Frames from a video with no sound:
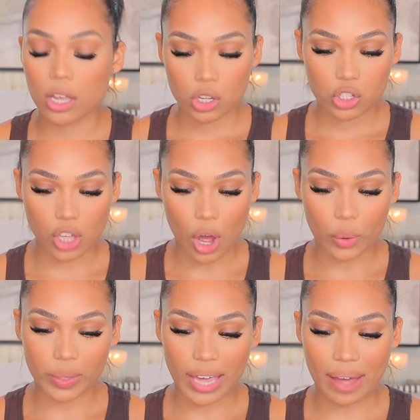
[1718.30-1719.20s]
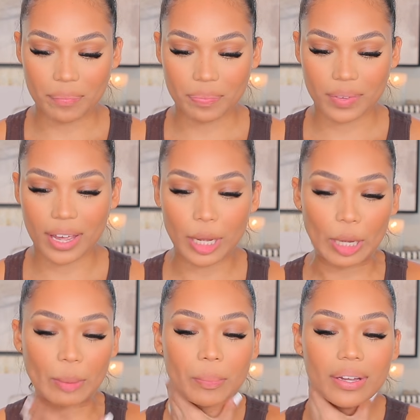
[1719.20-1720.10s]
So yeah,
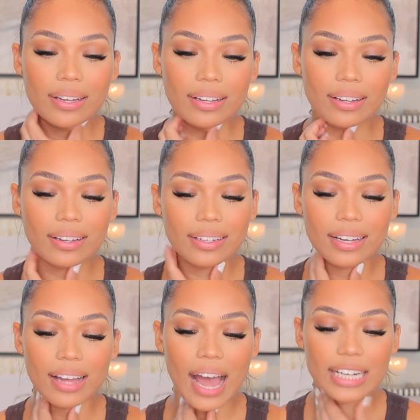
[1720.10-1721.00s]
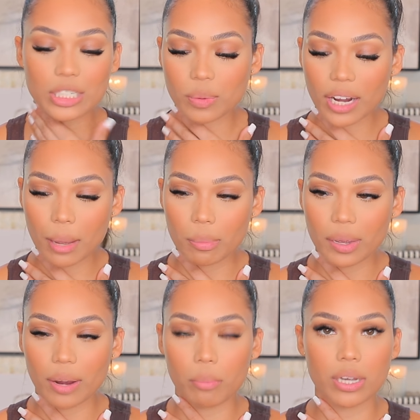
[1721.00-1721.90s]
um, I just wanna
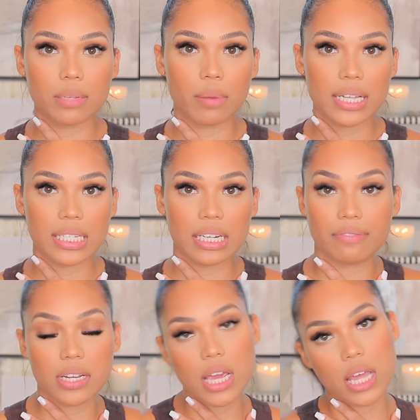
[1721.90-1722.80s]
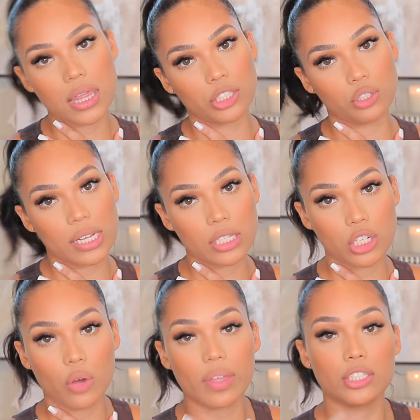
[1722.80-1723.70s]
compare and bring some positivity and let you guys
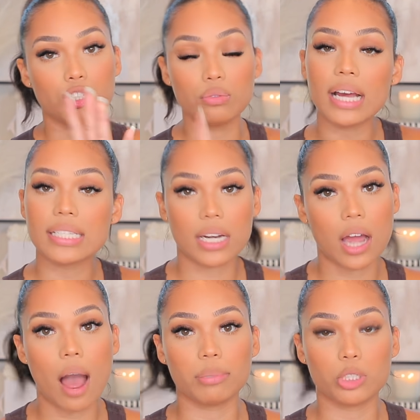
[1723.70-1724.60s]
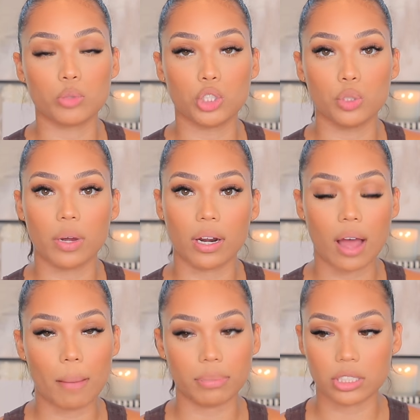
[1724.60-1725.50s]
know that you guys can accomplish what you wanna
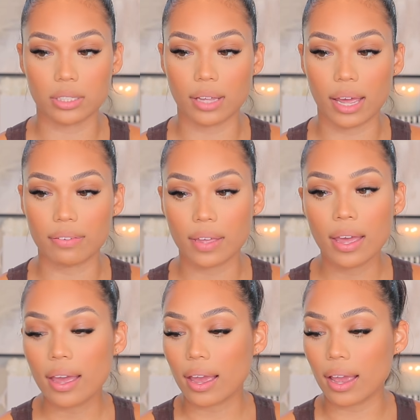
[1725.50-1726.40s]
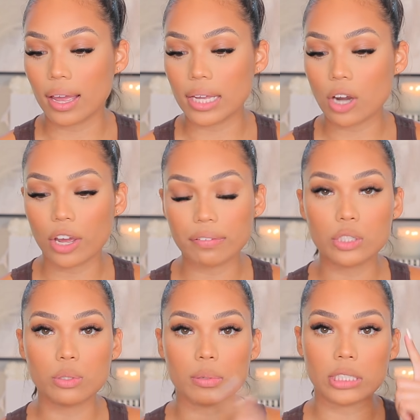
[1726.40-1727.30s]
accomplish in life. And all you have to
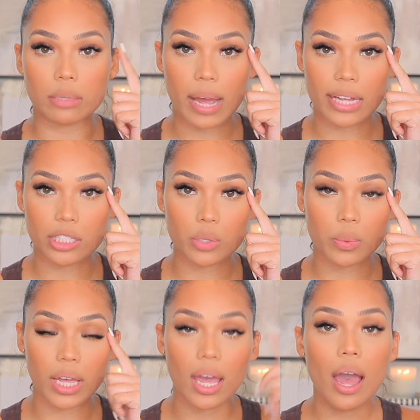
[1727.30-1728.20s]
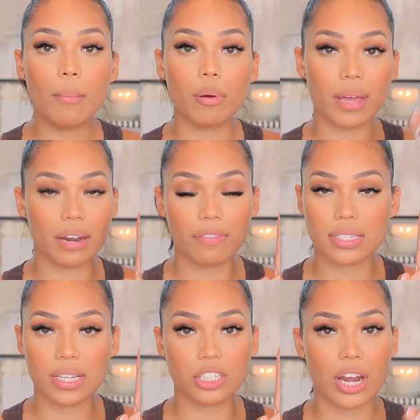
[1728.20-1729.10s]
do is put your mind to it, put
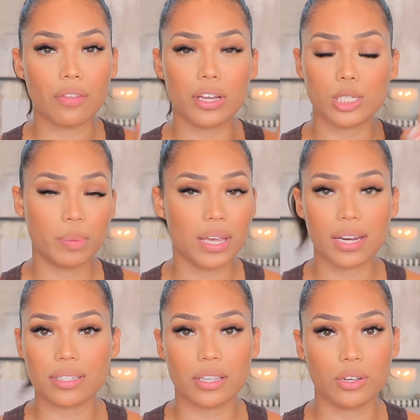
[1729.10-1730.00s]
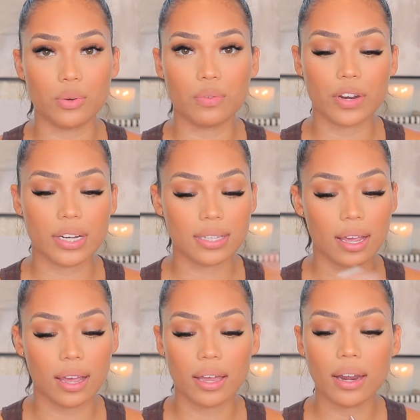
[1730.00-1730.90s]
manifestation out there and speak it into the universe.
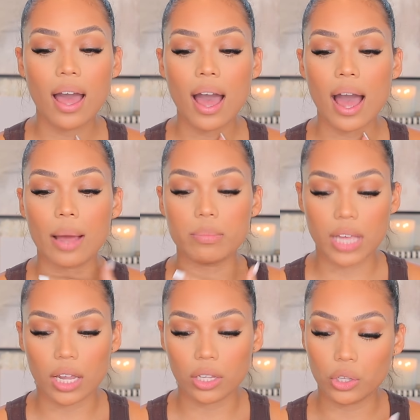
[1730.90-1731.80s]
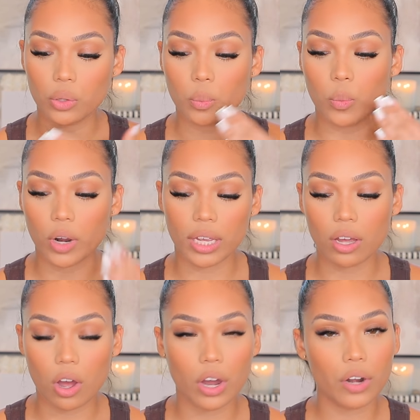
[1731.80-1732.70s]
And I'm telling you, working
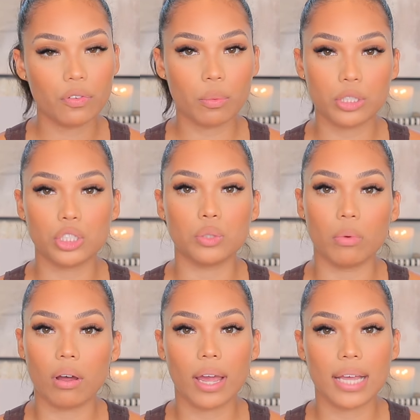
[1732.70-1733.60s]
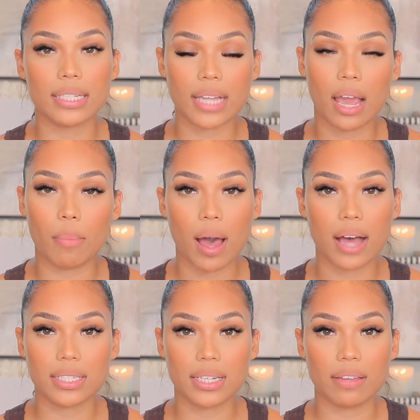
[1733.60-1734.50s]
hard for what you want and staying
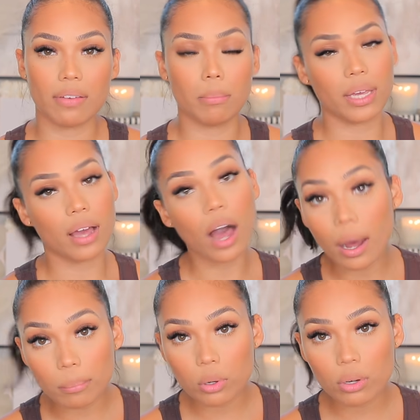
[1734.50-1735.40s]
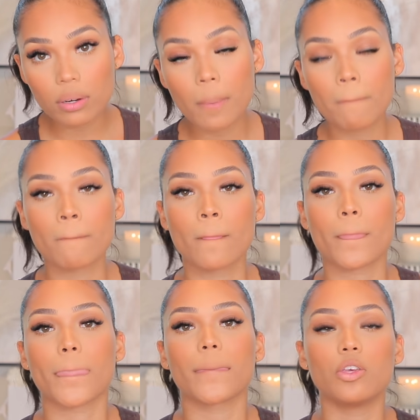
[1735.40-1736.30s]
positive and being humble,
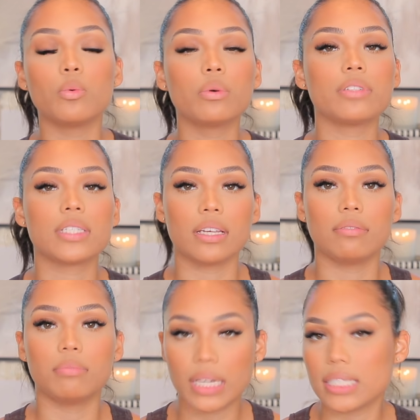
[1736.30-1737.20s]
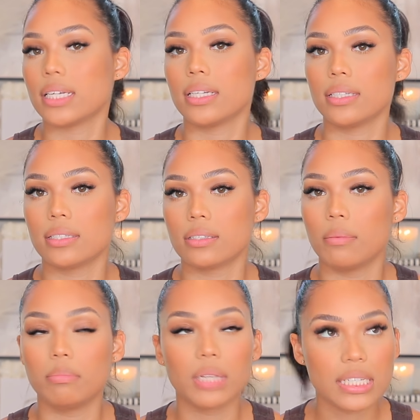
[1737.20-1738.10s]
you will receive blessings.
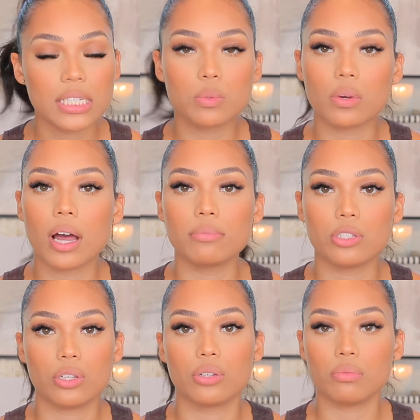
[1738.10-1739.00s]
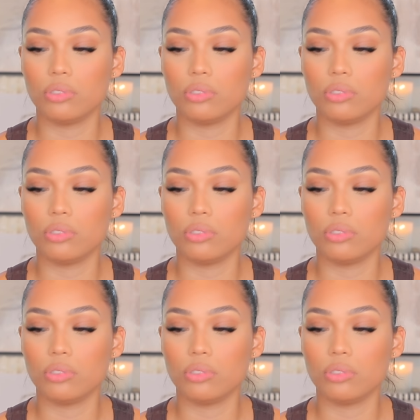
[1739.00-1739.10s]
Blessings will come to you.